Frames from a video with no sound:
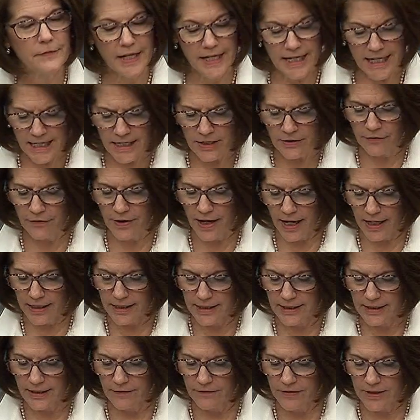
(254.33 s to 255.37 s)
In Nevada,
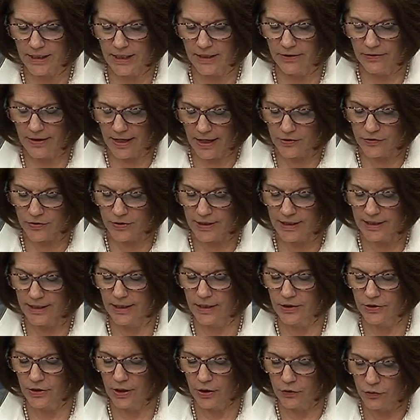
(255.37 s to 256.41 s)

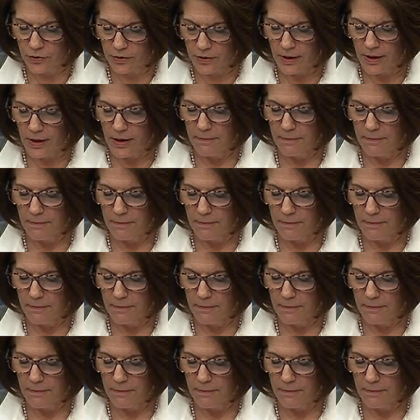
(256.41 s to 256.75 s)
17,600